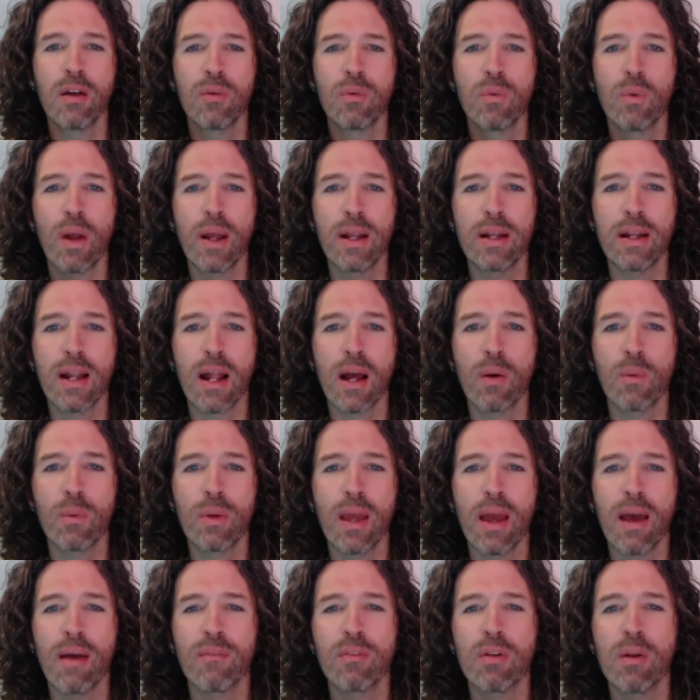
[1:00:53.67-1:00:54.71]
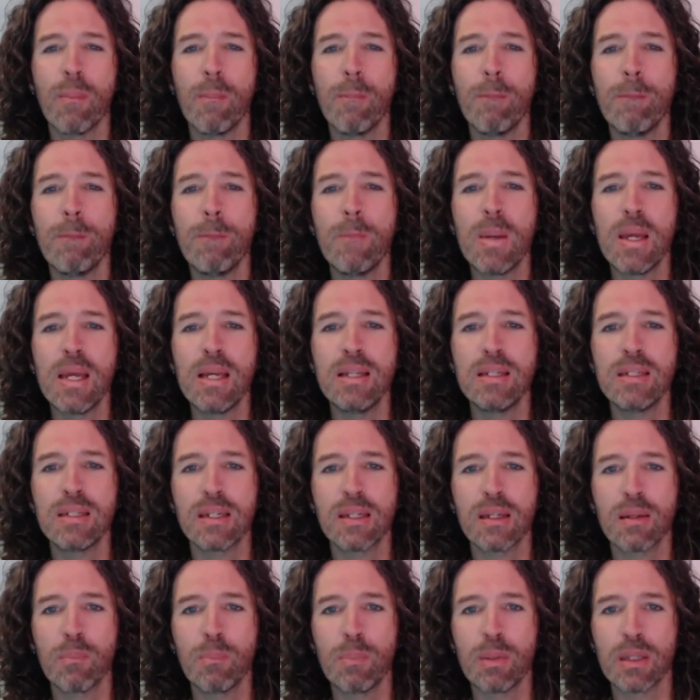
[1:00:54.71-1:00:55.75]
right now, we have an
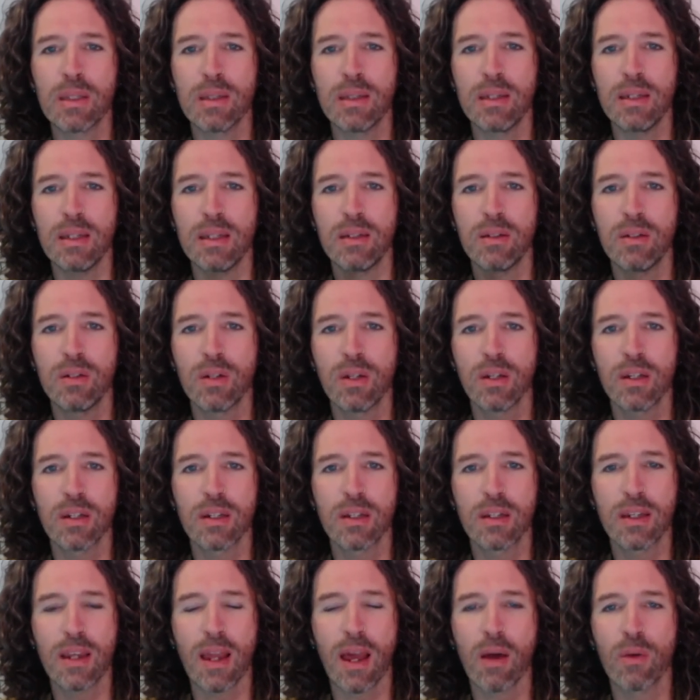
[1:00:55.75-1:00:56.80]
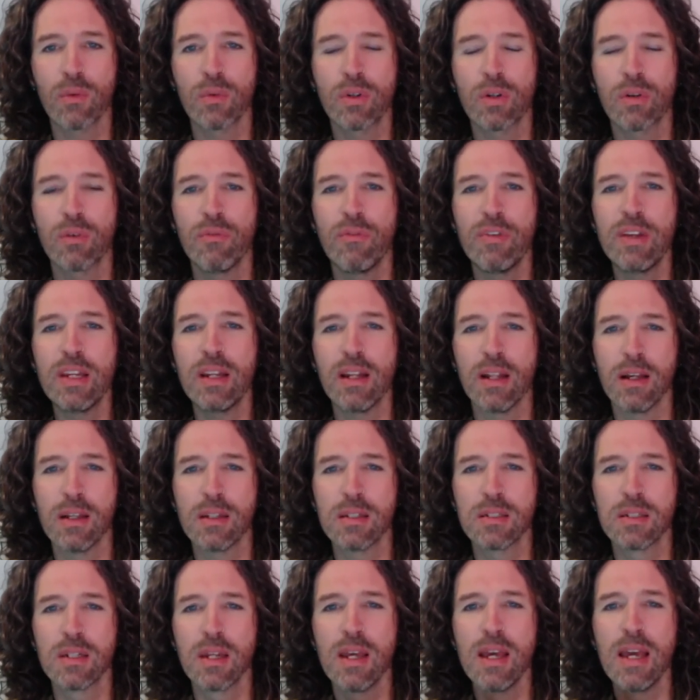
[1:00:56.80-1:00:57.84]
amazing ability to counter
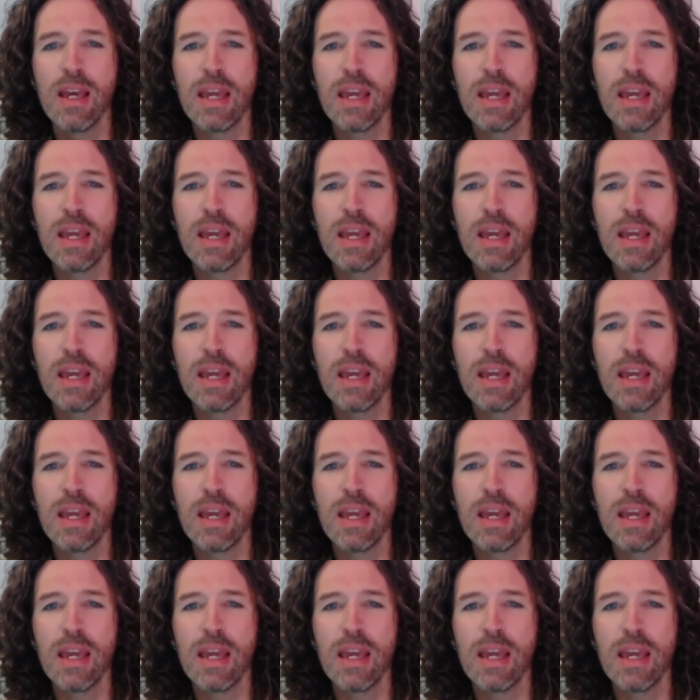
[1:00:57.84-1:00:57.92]
Venus.